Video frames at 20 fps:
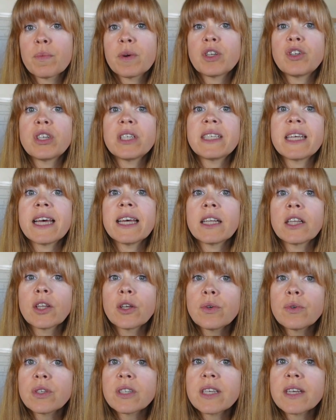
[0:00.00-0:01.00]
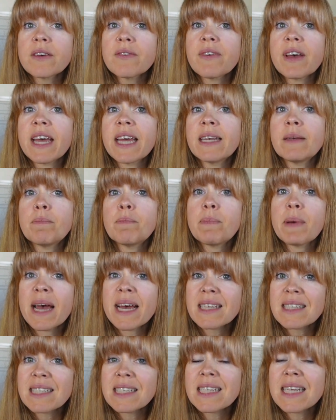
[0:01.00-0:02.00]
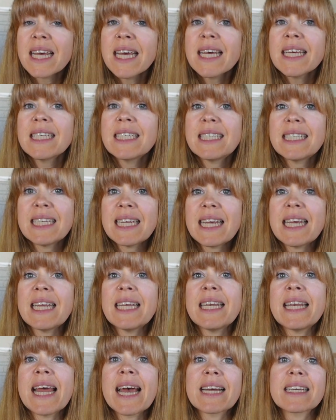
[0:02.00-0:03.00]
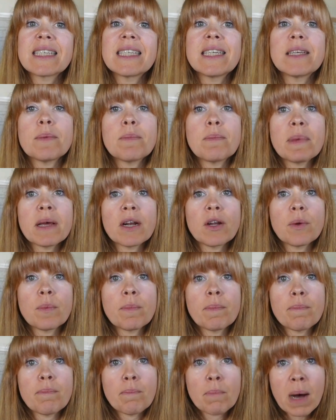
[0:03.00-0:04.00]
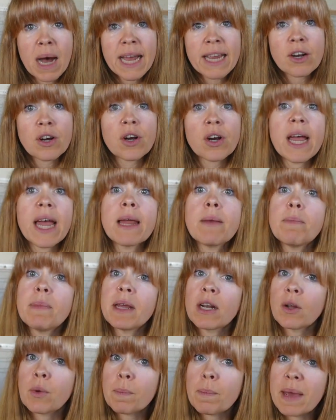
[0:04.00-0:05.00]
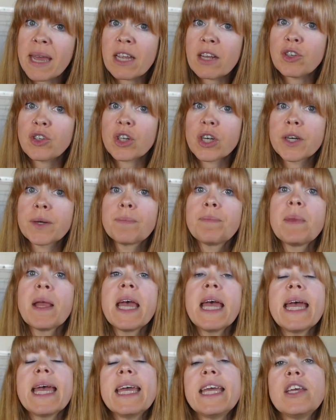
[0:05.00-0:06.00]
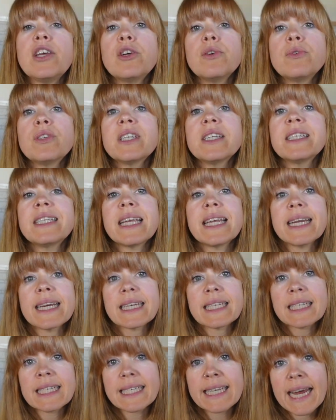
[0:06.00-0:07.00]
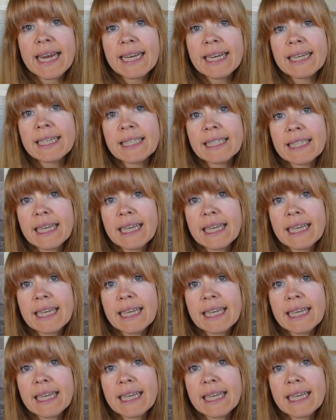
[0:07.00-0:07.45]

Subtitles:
which is elusive and best seen next to middle minor and middle major. It uses an extended